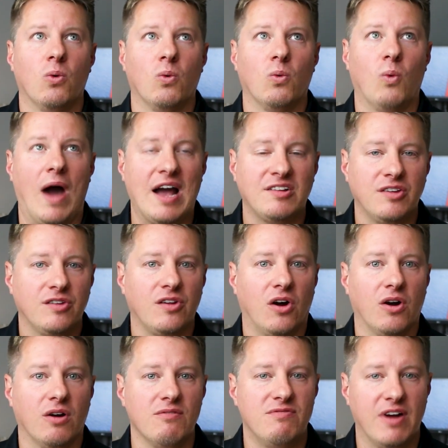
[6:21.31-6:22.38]
Waxes
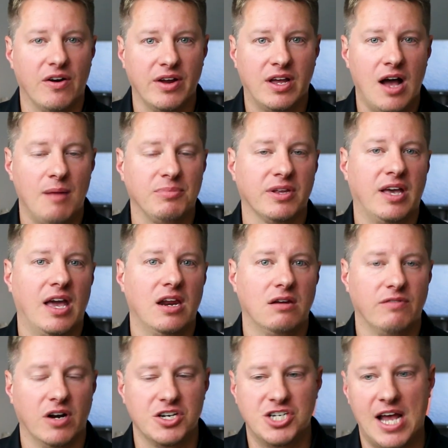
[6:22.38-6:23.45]
are very complicated
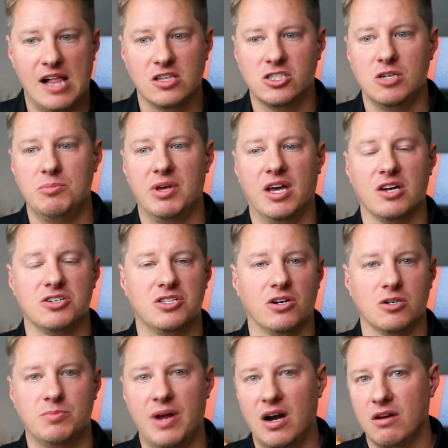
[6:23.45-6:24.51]
and very challenging because
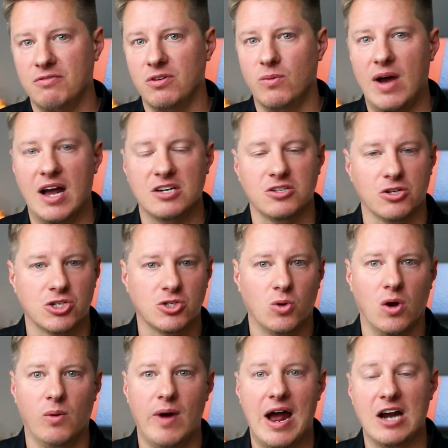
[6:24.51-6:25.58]
there's paraffin wax, there's
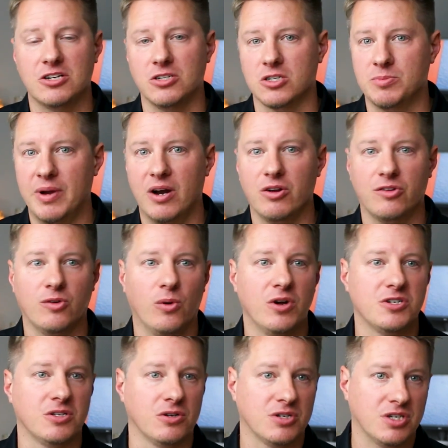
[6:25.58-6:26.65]
soy wax, there's
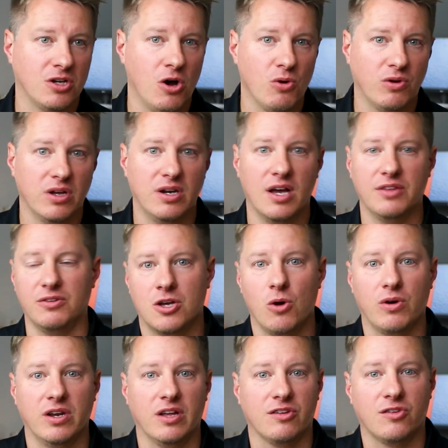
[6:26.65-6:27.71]
parasoys, there's coconut, there's
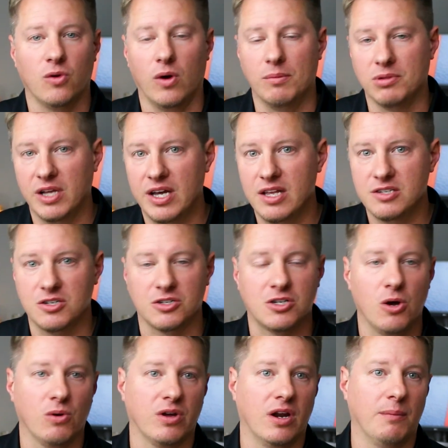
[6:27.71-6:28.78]
coconut soy blends, there's
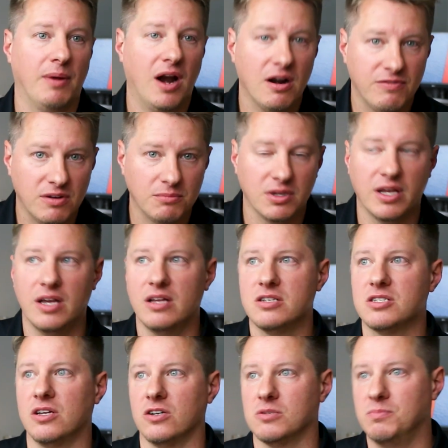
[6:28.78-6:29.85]
coconut paraffin
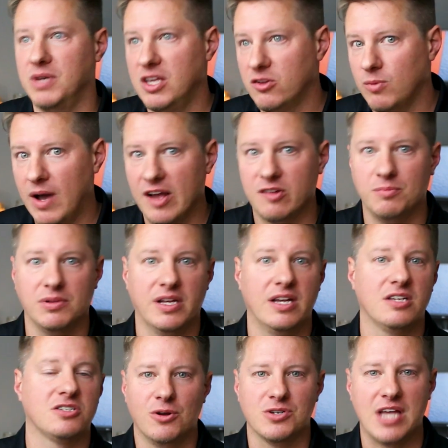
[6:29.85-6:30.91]
blends, there's beeswax
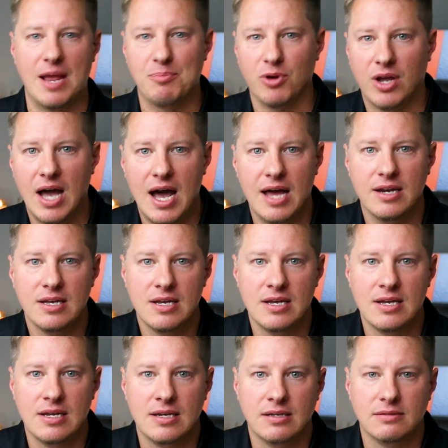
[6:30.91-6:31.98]
blends, there's apricot,
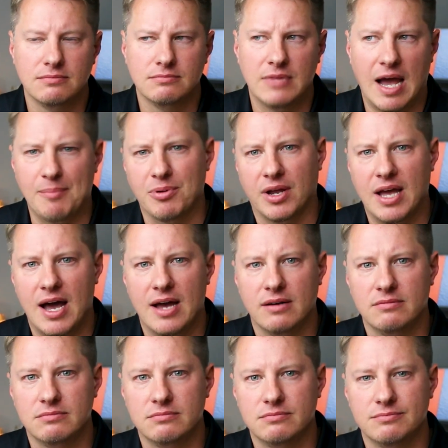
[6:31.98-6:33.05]

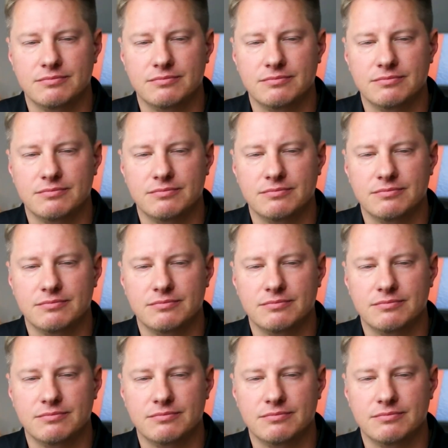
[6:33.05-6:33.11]
apricot.